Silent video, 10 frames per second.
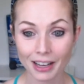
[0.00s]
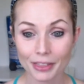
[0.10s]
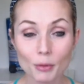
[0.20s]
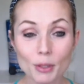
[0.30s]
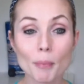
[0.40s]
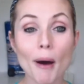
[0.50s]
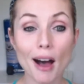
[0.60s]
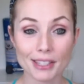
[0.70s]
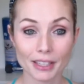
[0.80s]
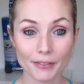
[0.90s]
that was a
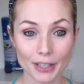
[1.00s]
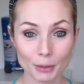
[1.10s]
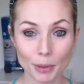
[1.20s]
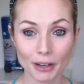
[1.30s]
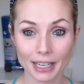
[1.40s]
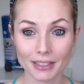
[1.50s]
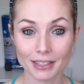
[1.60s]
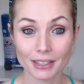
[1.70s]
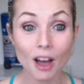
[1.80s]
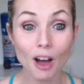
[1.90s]
positive
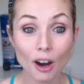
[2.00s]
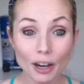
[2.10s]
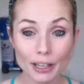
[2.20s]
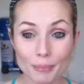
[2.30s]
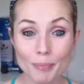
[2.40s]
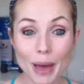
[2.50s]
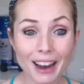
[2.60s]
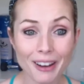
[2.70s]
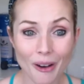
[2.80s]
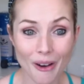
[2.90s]
experience. Harken
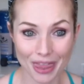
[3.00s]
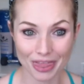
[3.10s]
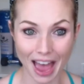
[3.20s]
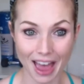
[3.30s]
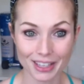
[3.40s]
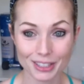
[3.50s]
back on that.